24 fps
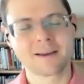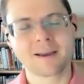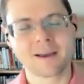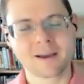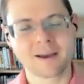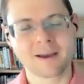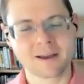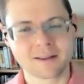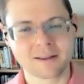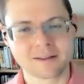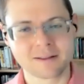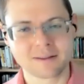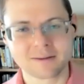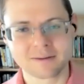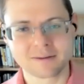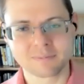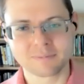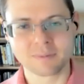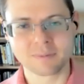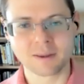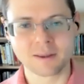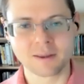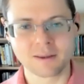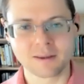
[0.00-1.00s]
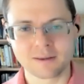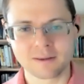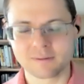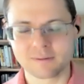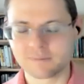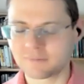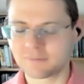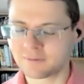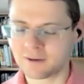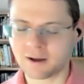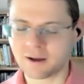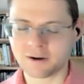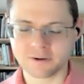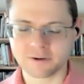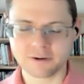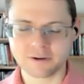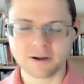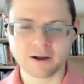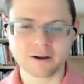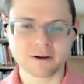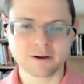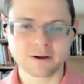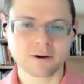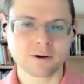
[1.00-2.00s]
and be our
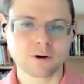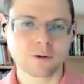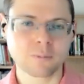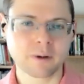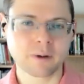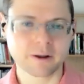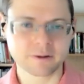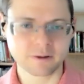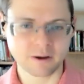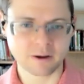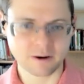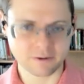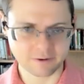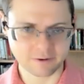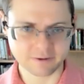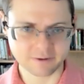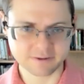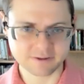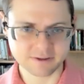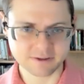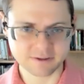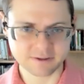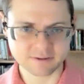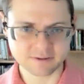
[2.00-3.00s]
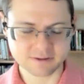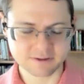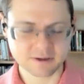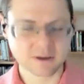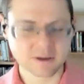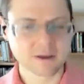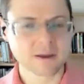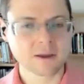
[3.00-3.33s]
gung ho about our ideas.